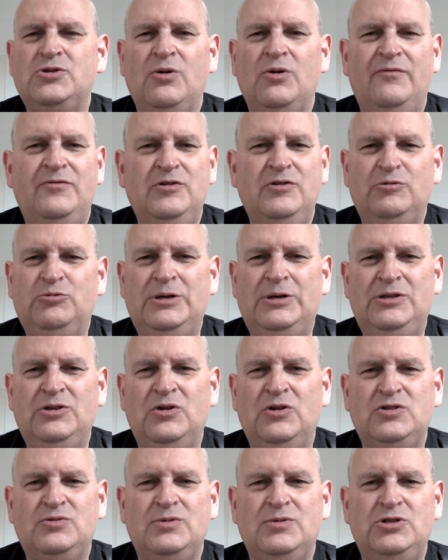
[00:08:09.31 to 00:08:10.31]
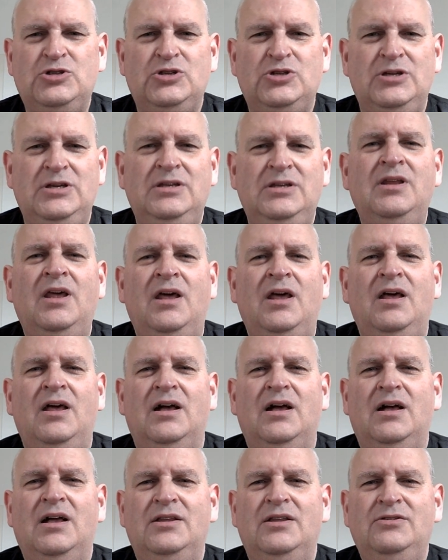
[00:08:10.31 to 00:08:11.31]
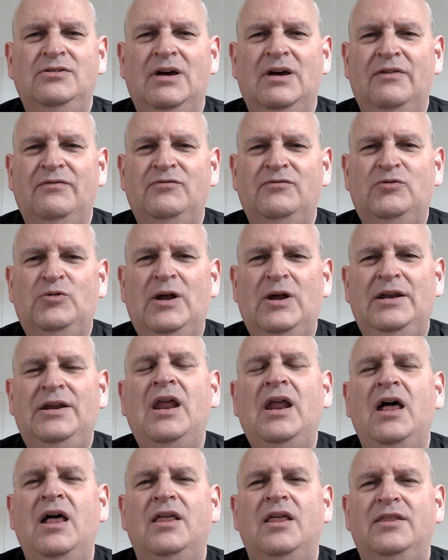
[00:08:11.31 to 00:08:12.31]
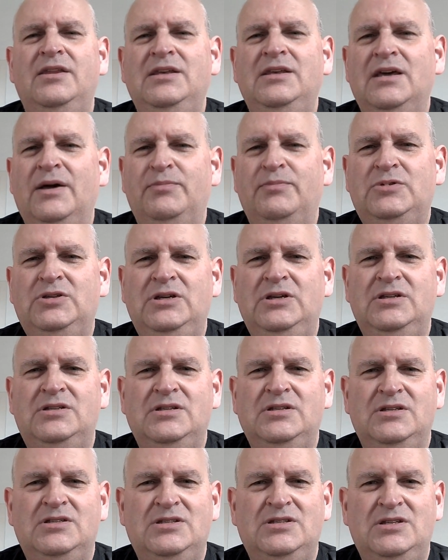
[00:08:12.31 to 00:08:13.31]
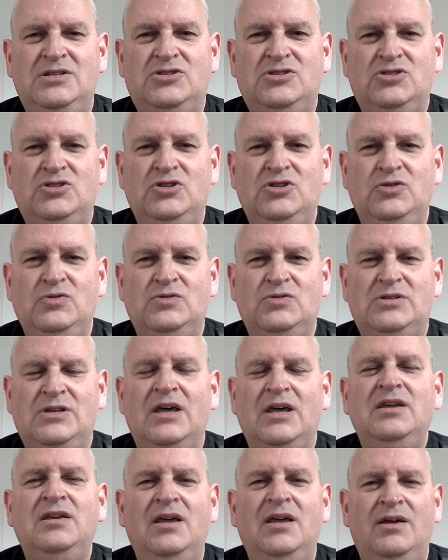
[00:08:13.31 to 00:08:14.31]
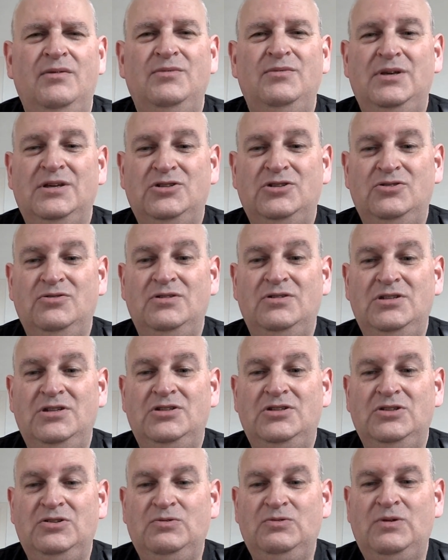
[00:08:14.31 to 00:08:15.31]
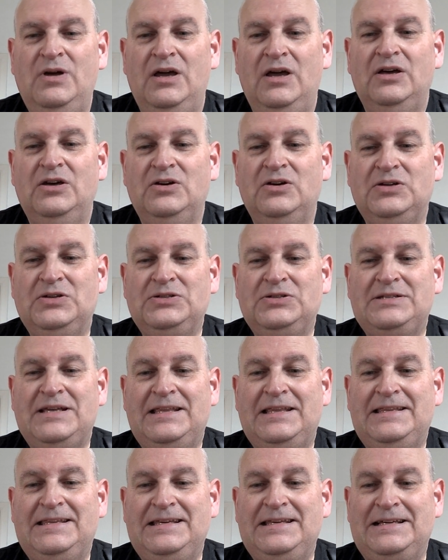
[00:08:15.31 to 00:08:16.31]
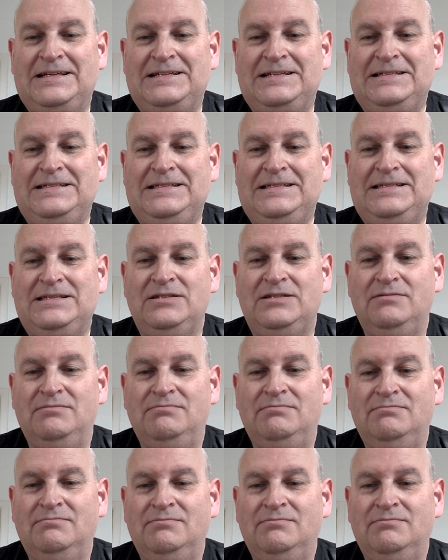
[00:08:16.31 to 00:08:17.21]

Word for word: So if you're a Windows machine and you haven't run the updater since Tuesday, make sure you do, because things.